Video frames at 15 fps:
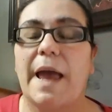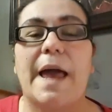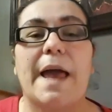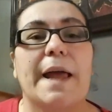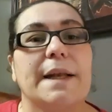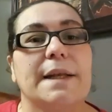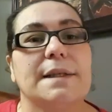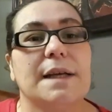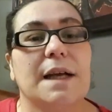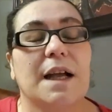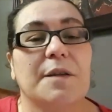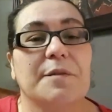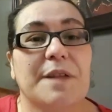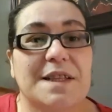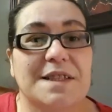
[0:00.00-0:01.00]
And
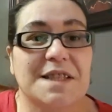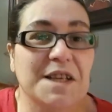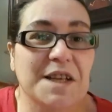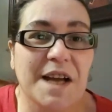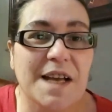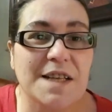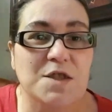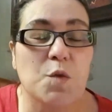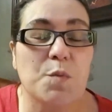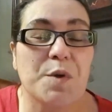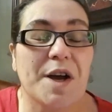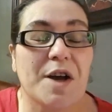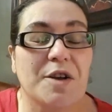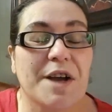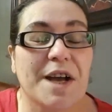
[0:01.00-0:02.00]
uh, that's it, guys. I hope
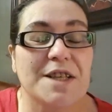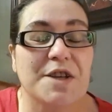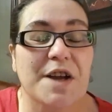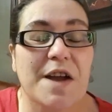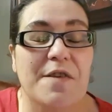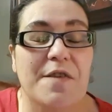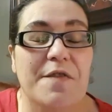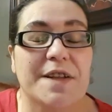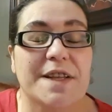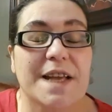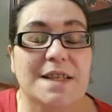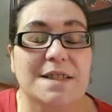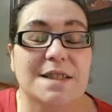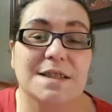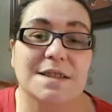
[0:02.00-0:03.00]
you all you guys are having a
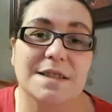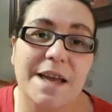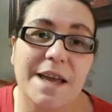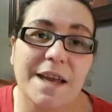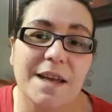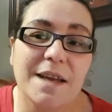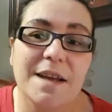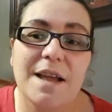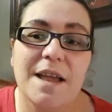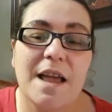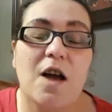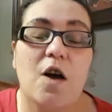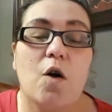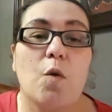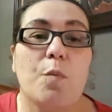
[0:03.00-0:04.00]
fantastic day.
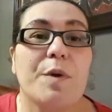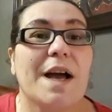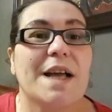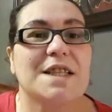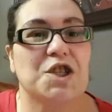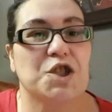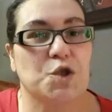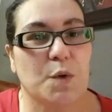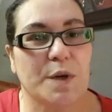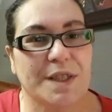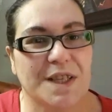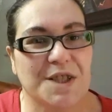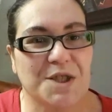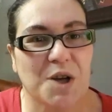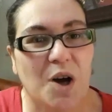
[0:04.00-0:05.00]
I hope you guys enjoyed
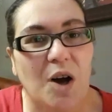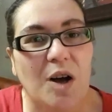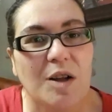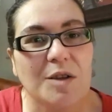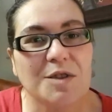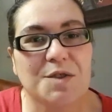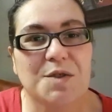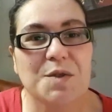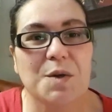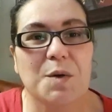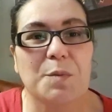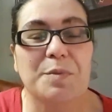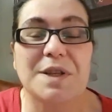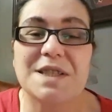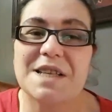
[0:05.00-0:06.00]
this haul.
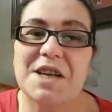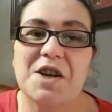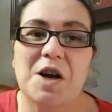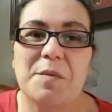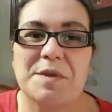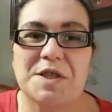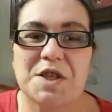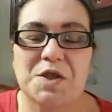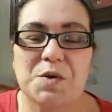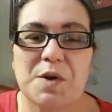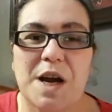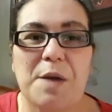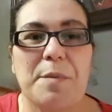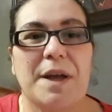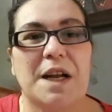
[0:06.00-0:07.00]
So please like, comment,
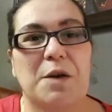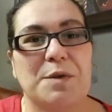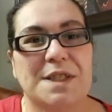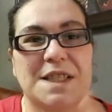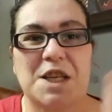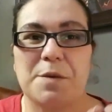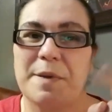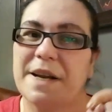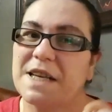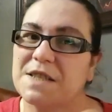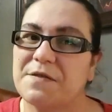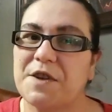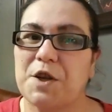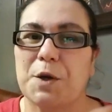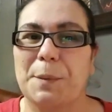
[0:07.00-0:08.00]
subscribe. And I will see you in my
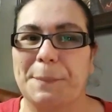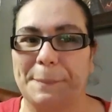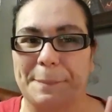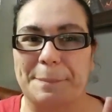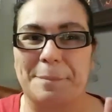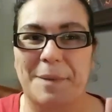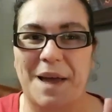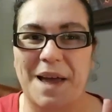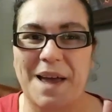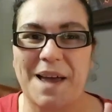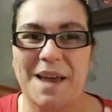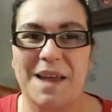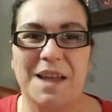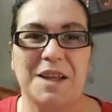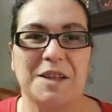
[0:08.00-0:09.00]
next video.
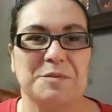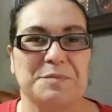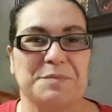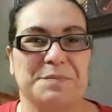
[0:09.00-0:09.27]
Bye.